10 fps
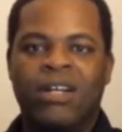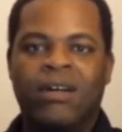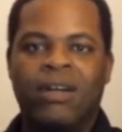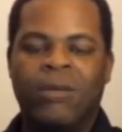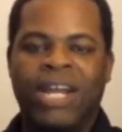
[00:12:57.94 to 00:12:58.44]

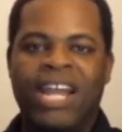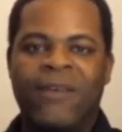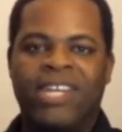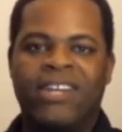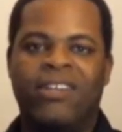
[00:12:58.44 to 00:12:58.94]
red
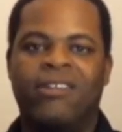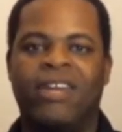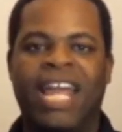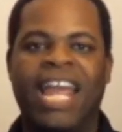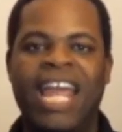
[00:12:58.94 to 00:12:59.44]
herring
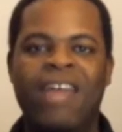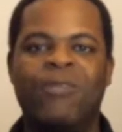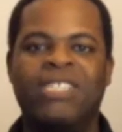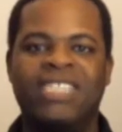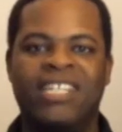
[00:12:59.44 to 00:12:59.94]
killer
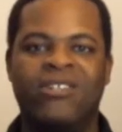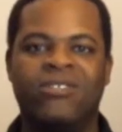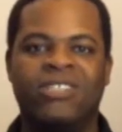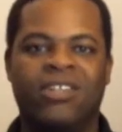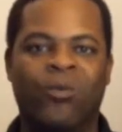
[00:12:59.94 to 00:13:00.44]
and when she
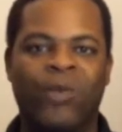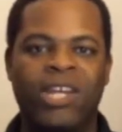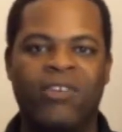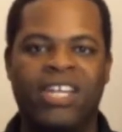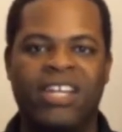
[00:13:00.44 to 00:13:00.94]
kills the
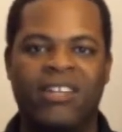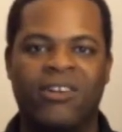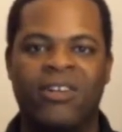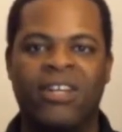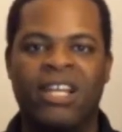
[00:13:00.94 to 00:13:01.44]
real
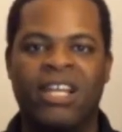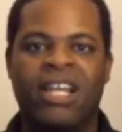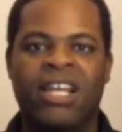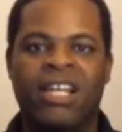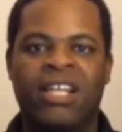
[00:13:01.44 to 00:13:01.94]
killer,
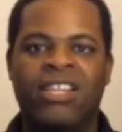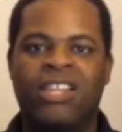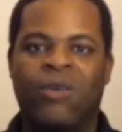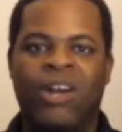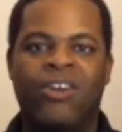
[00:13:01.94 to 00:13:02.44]

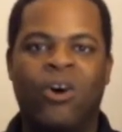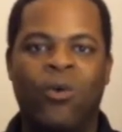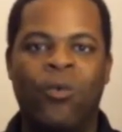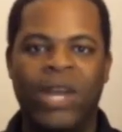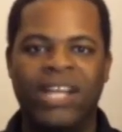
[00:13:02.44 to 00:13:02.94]
there are
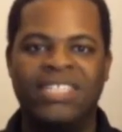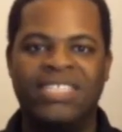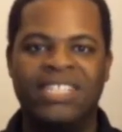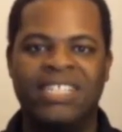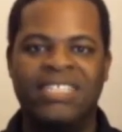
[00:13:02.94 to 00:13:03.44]
no
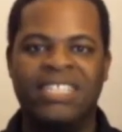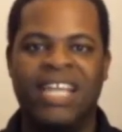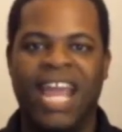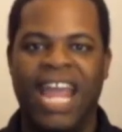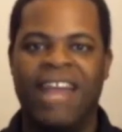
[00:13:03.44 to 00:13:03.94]
witnesses,
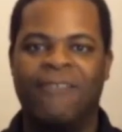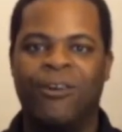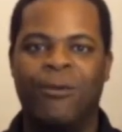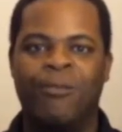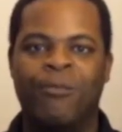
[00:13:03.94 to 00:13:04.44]
and
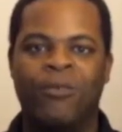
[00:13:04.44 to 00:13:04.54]
from